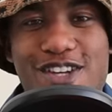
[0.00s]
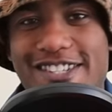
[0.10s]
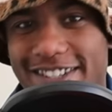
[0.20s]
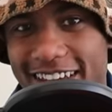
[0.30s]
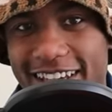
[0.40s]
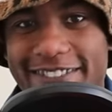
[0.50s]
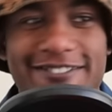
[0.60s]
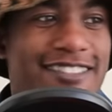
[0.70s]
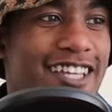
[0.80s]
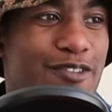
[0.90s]
rest of your day.
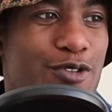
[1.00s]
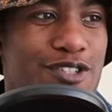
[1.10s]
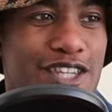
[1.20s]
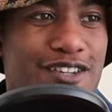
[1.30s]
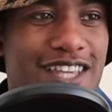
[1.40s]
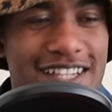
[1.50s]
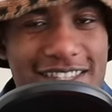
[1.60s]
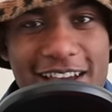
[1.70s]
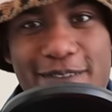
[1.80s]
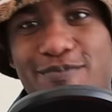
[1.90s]
We'll see you next
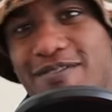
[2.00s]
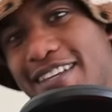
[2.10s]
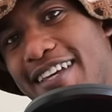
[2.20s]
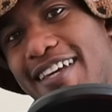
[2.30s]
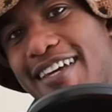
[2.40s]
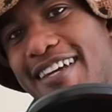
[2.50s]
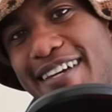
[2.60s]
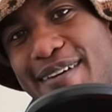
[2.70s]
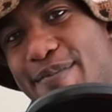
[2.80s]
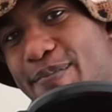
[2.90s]
time.
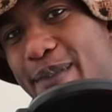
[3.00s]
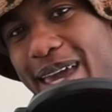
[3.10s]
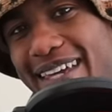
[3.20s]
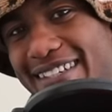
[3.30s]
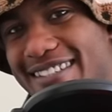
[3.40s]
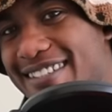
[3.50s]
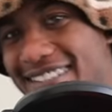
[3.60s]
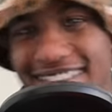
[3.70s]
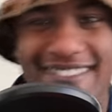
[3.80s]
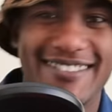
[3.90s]
Peace.